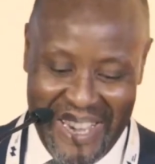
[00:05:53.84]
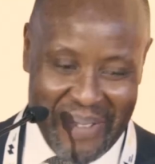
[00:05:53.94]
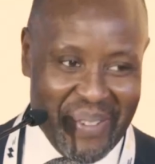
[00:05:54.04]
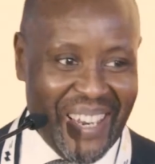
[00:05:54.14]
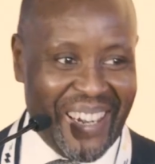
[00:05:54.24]

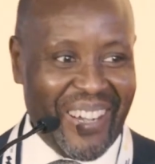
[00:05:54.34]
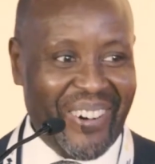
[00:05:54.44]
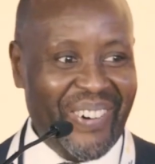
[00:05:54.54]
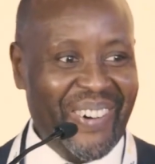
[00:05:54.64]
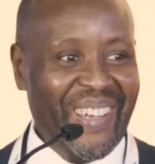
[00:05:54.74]
Emil
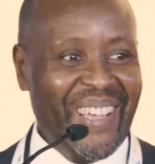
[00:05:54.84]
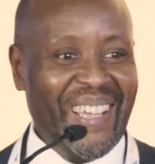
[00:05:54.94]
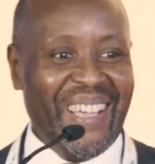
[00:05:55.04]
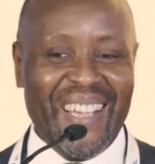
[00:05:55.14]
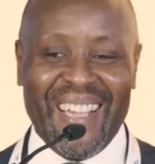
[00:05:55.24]
Rao.
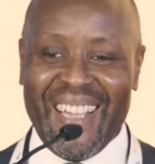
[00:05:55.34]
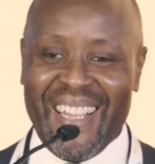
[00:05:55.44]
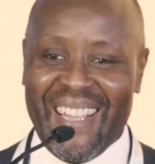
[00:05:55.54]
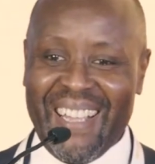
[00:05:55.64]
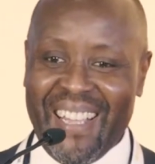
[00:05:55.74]

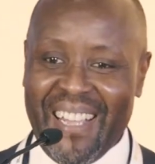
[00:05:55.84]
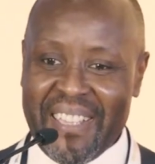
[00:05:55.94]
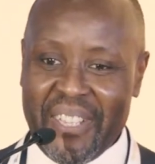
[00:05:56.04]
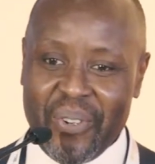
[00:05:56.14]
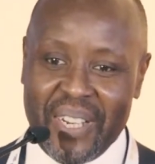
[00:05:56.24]

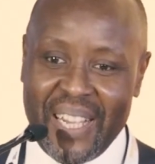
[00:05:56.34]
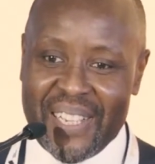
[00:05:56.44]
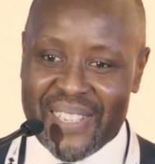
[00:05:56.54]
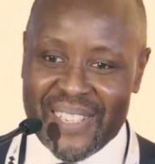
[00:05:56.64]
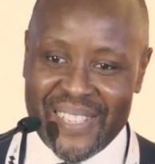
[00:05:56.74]
And the
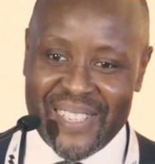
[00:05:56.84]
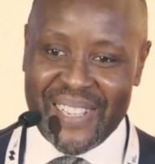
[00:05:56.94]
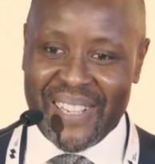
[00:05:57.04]
organizers,